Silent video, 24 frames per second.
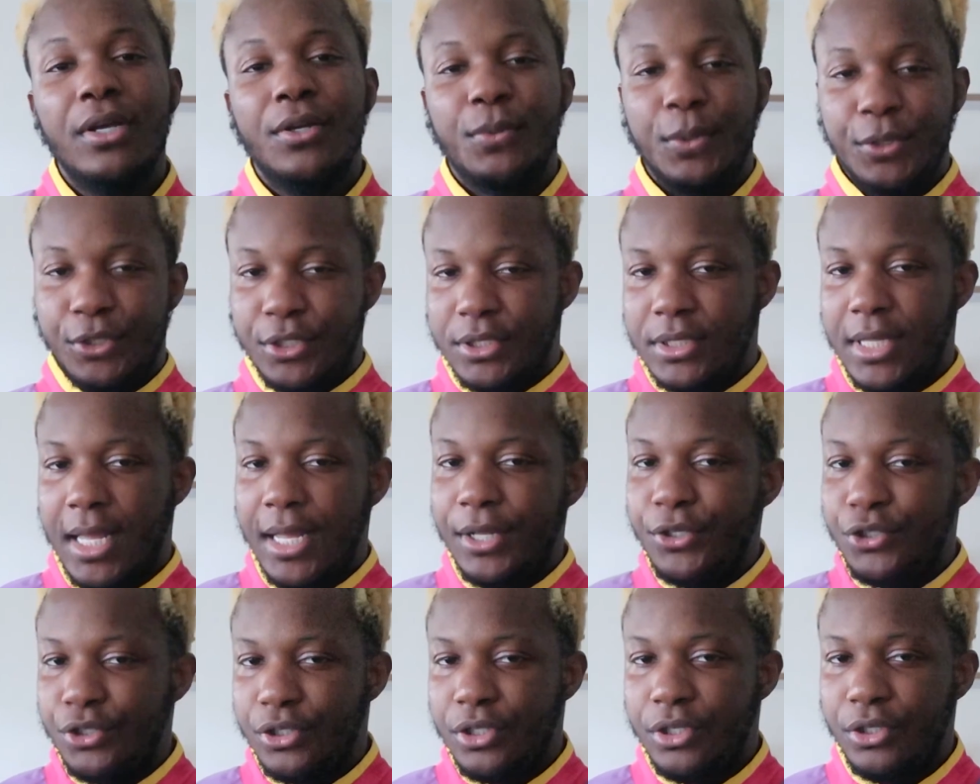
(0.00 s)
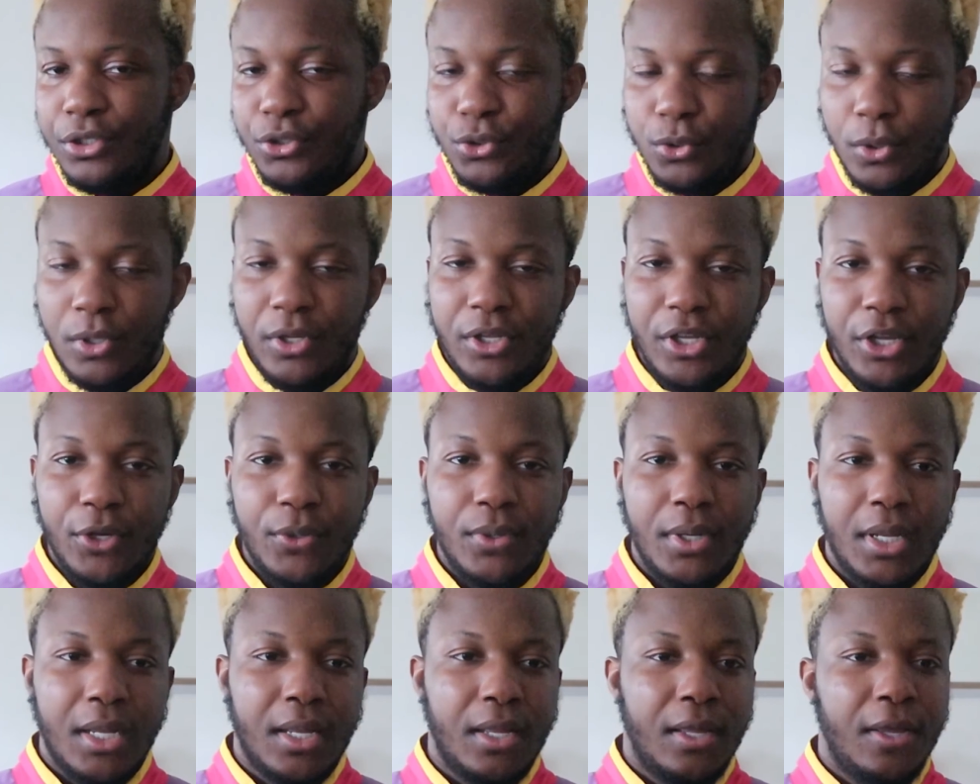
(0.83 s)
which is the engine control
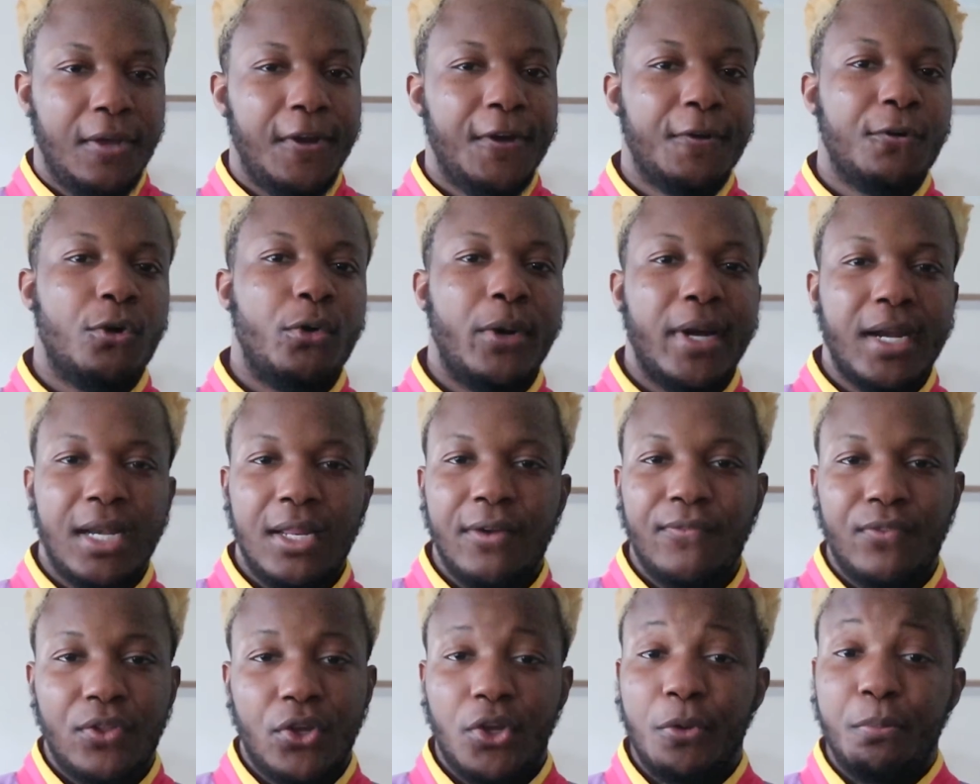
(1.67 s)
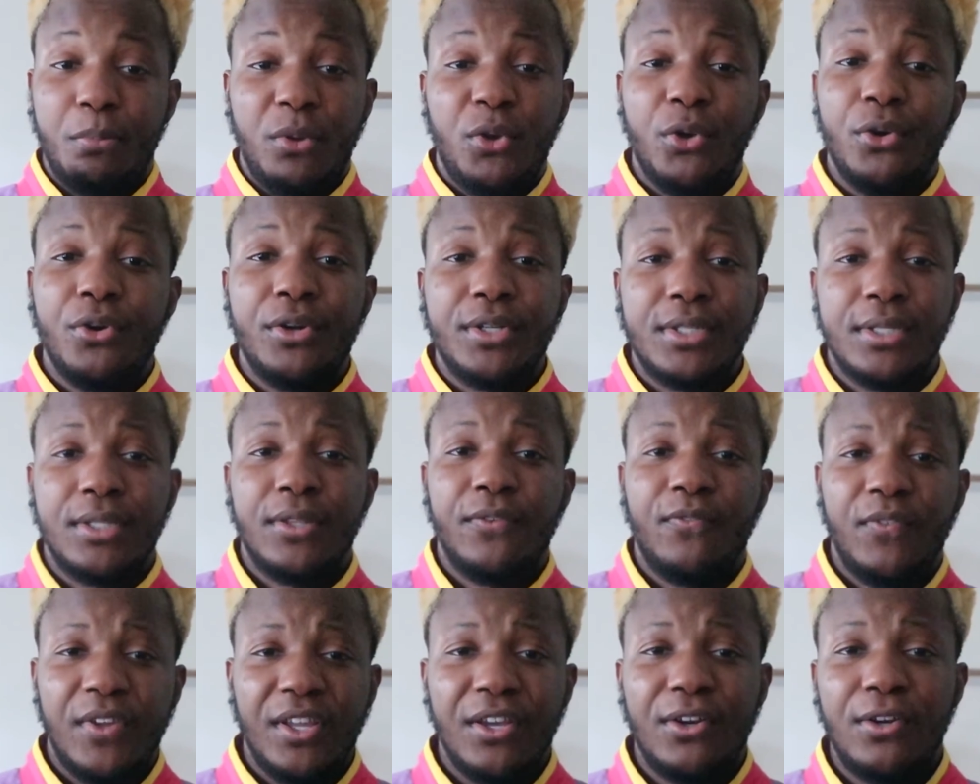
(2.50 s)
unit, or any of the computers in
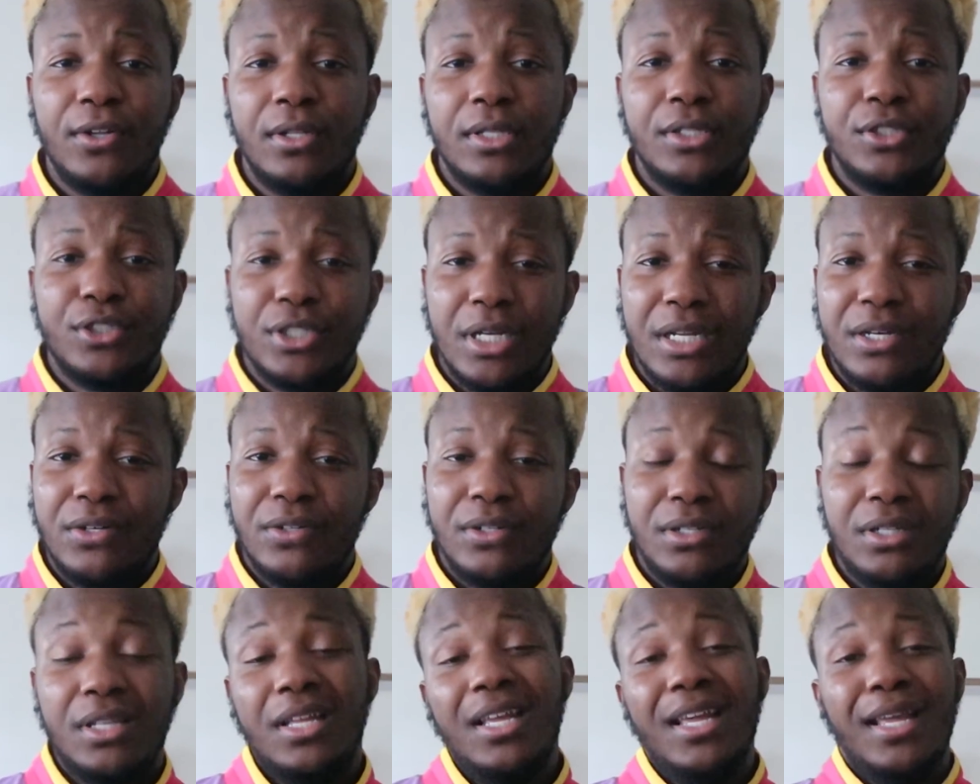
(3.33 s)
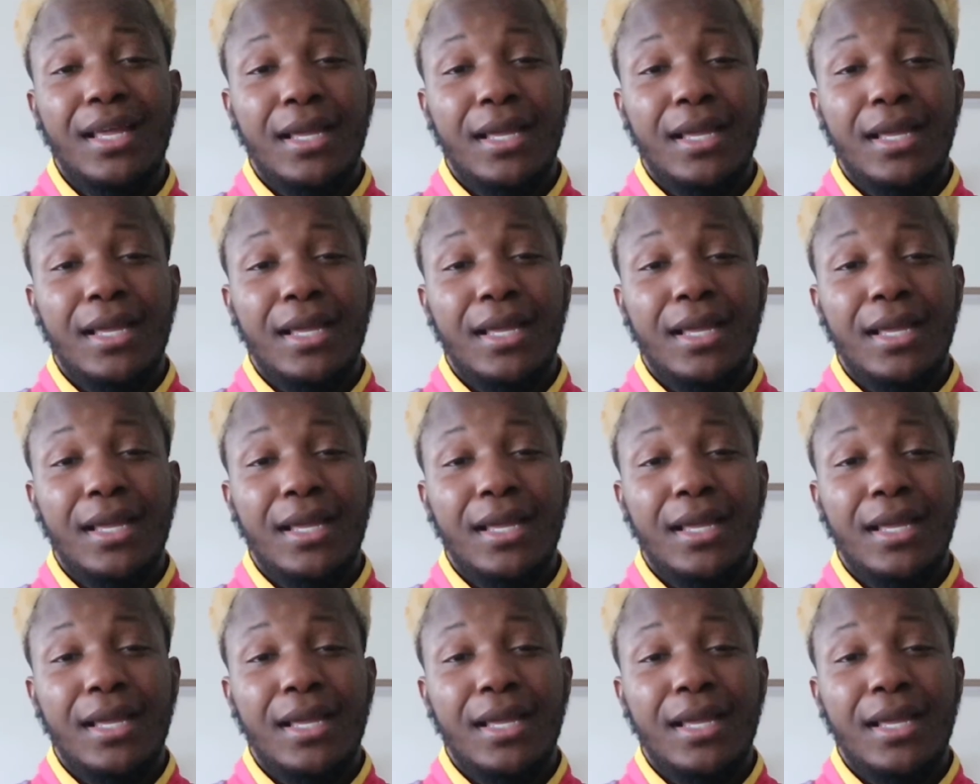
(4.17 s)
the vehicle in general,